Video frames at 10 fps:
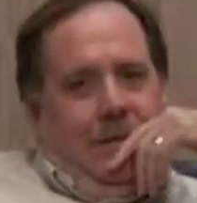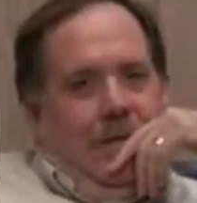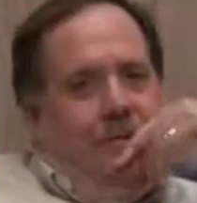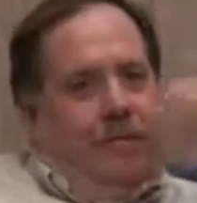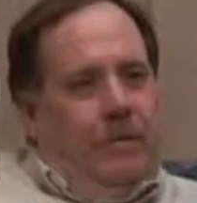
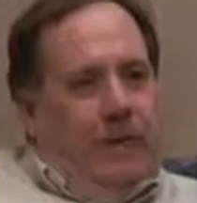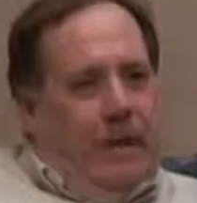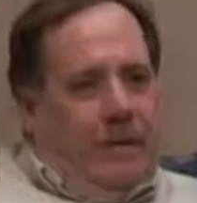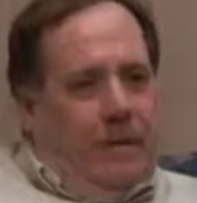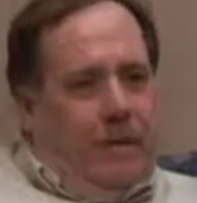Eastern
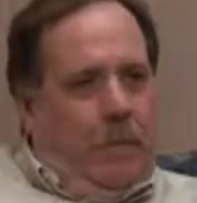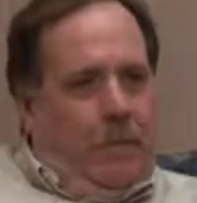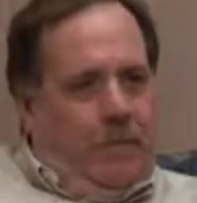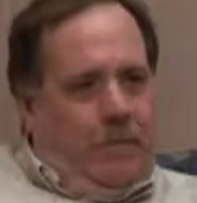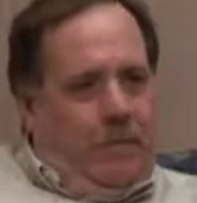laid them
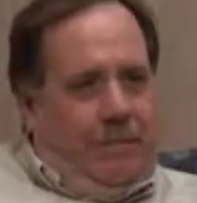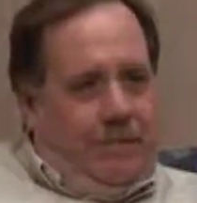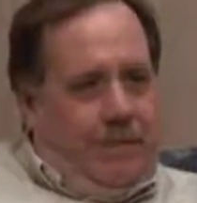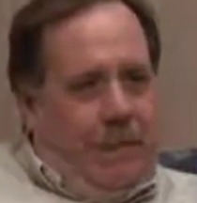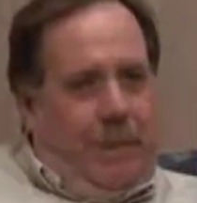off
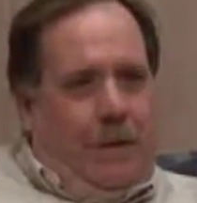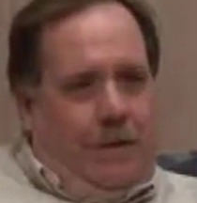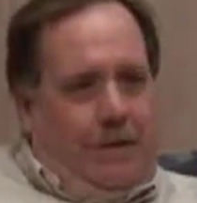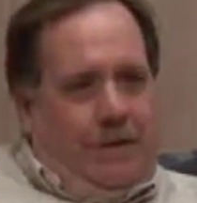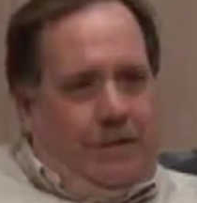that
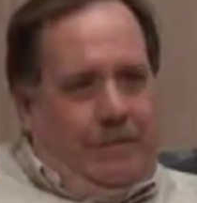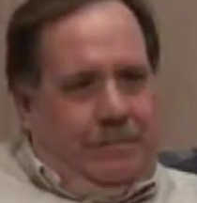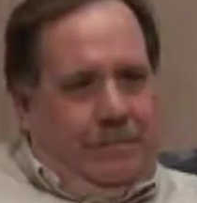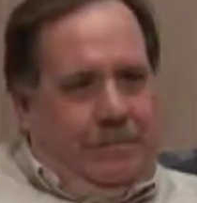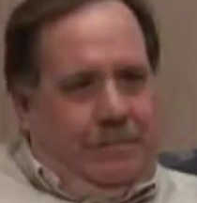Monday,
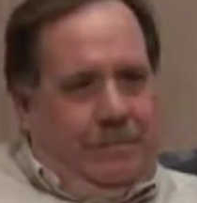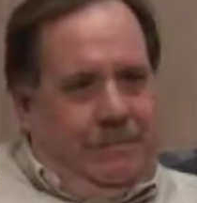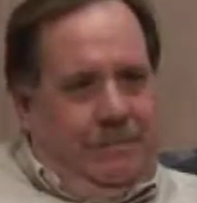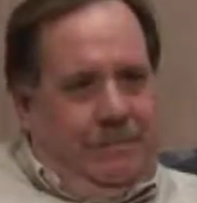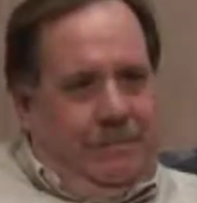
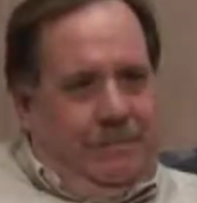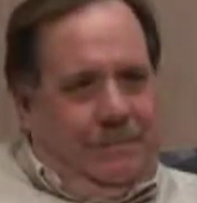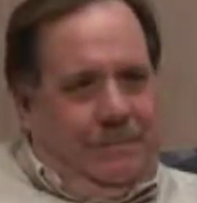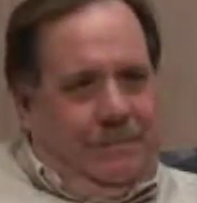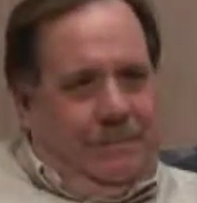
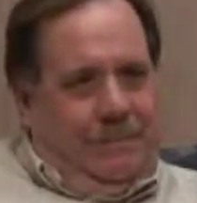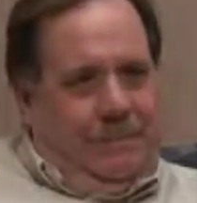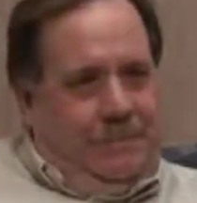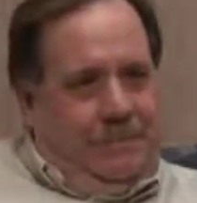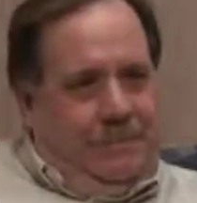Hmm.
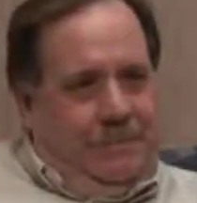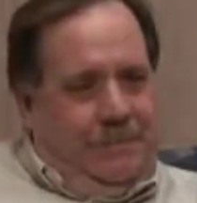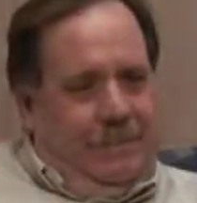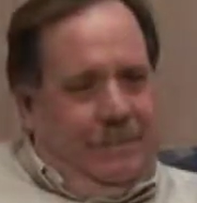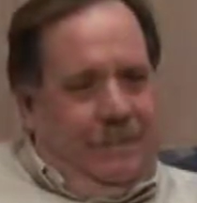
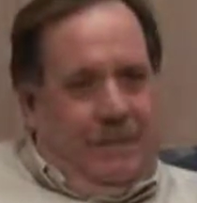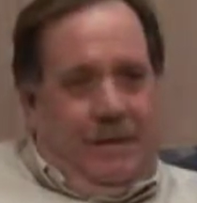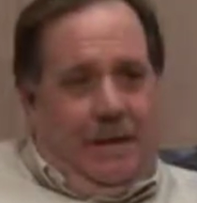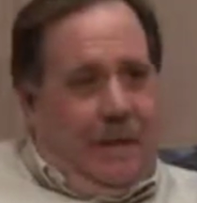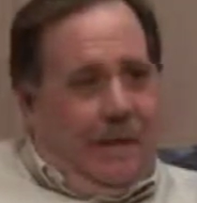
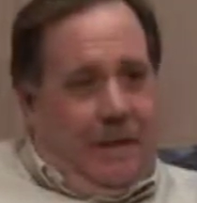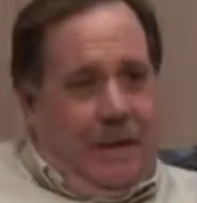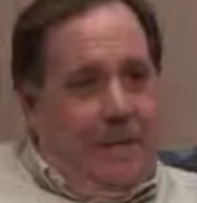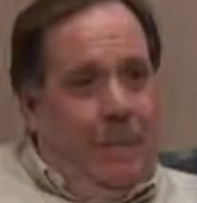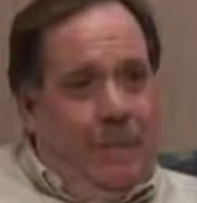and they never
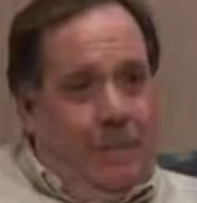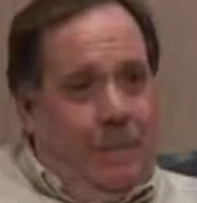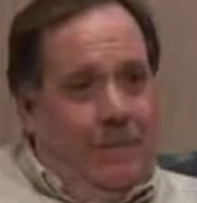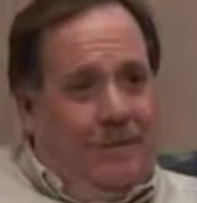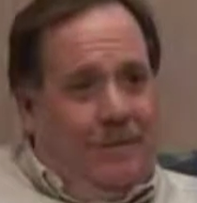came back to
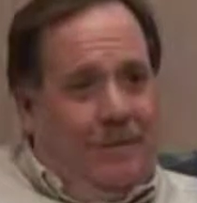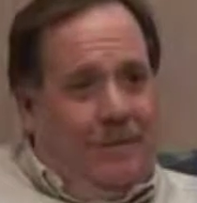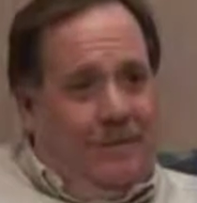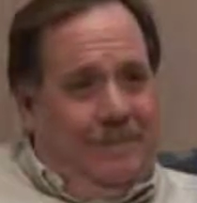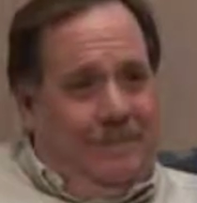work.
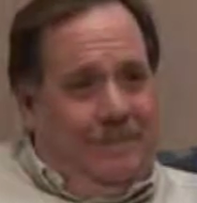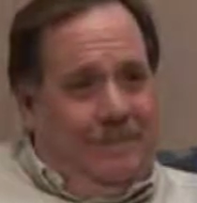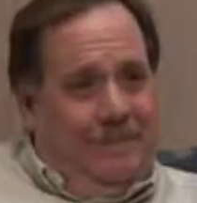Wow.